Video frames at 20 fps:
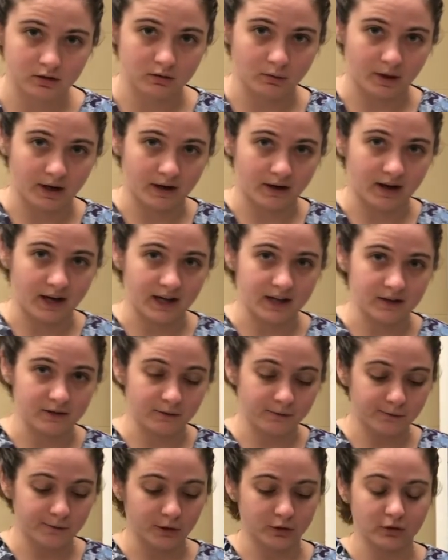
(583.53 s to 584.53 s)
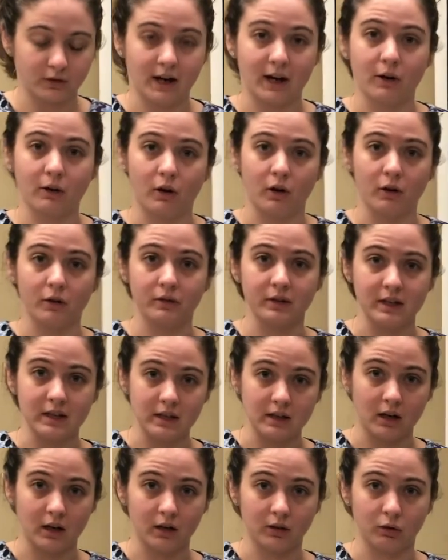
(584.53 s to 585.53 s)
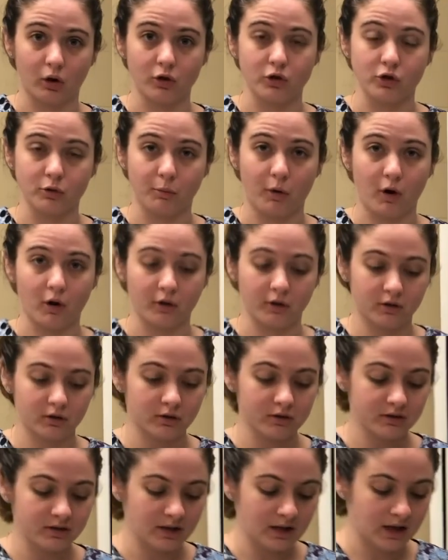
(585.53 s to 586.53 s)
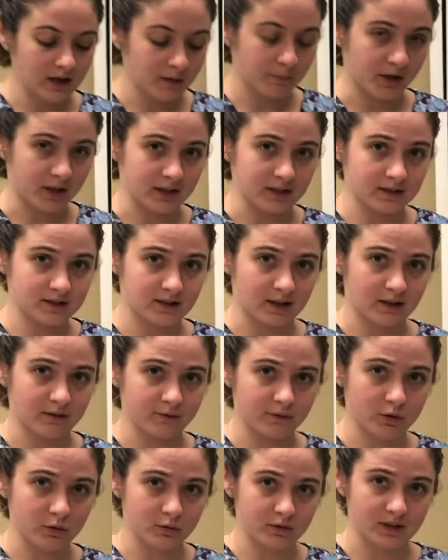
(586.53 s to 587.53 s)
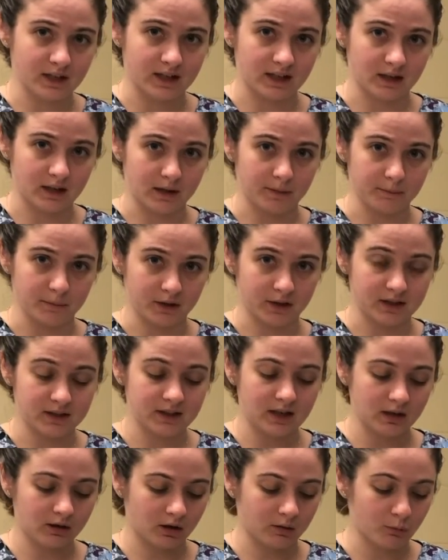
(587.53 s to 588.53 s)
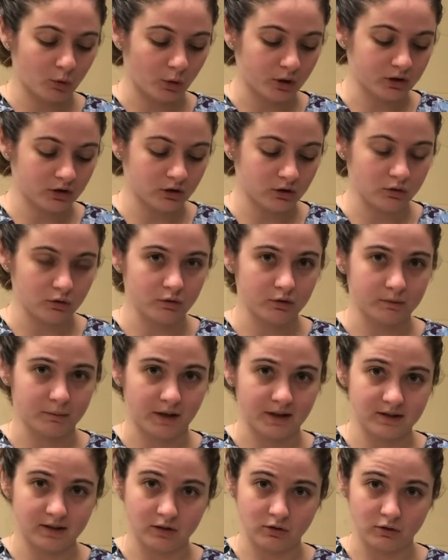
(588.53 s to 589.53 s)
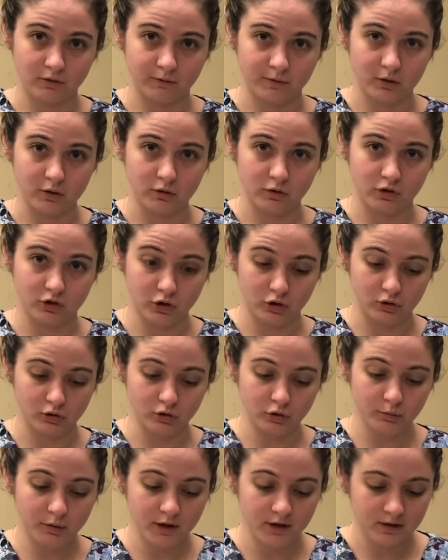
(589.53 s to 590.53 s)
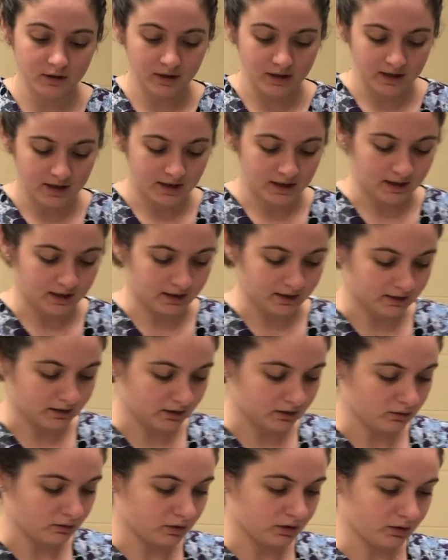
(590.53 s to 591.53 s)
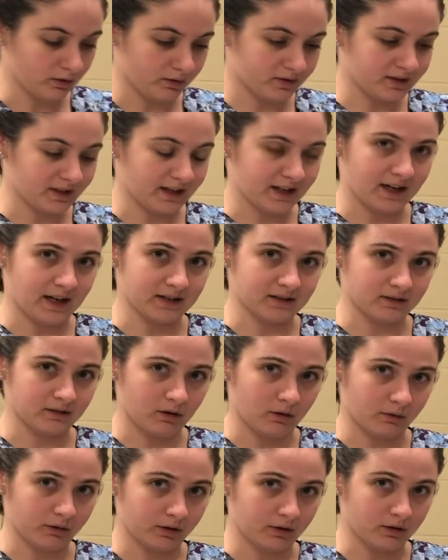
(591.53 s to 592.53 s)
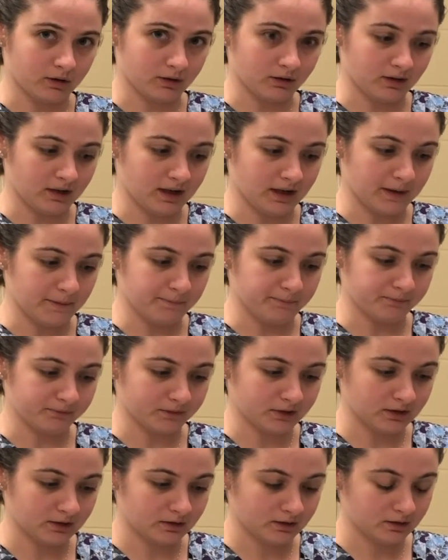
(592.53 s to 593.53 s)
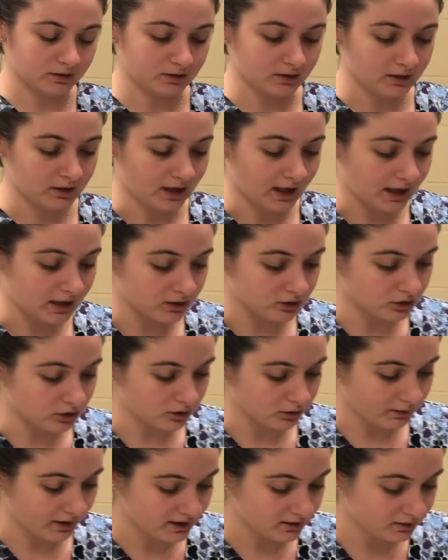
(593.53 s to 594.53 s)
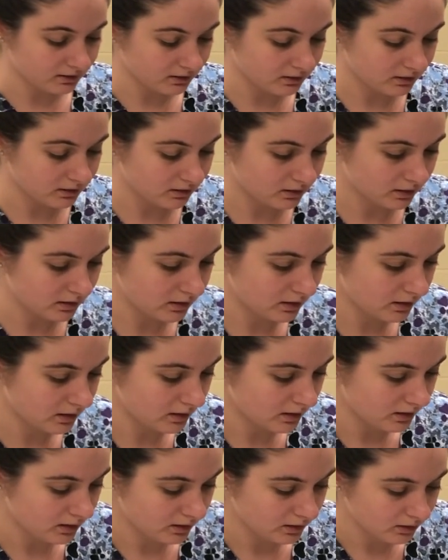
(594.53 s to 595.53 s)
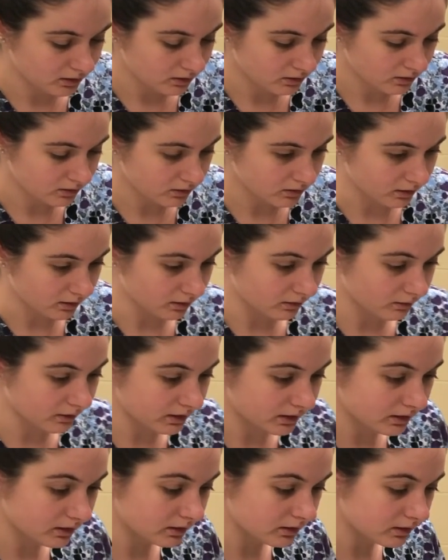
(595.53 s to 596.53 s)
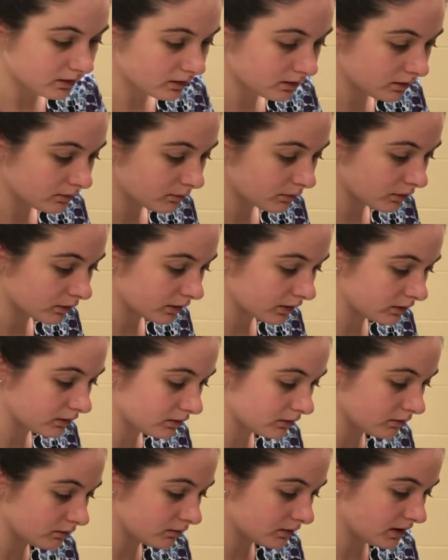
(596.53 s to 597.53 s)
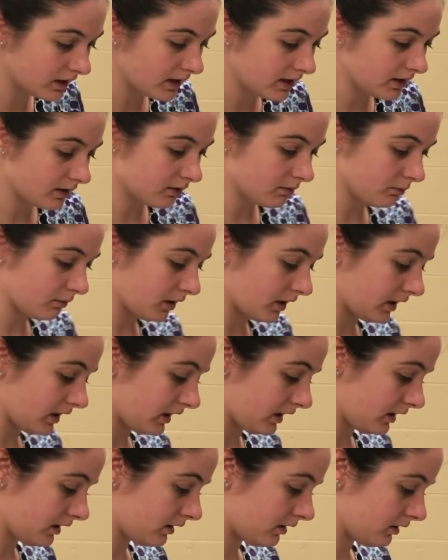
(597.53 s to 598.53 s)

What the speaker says: square and filter out all the larger particles, but instead of using a container, I'm going to use my centrifuge tube, and you can notice that it has a conical end to it. So I'm going to take my